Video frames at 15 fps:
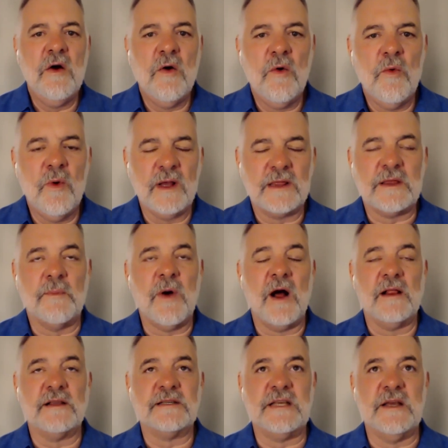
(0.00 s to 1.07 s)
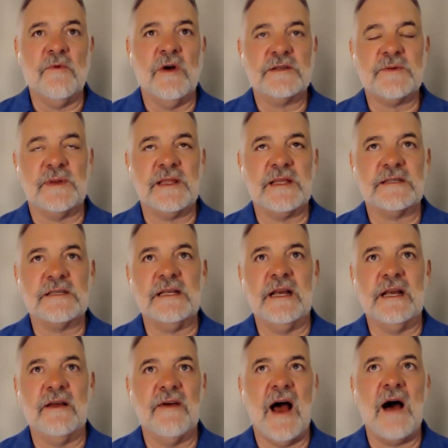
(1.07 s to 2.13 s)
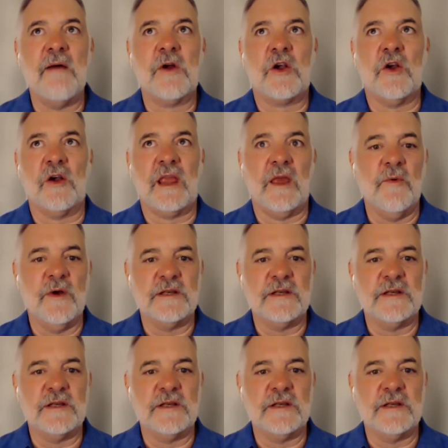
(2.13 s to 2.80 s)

what the policy was with the city of Albuquerque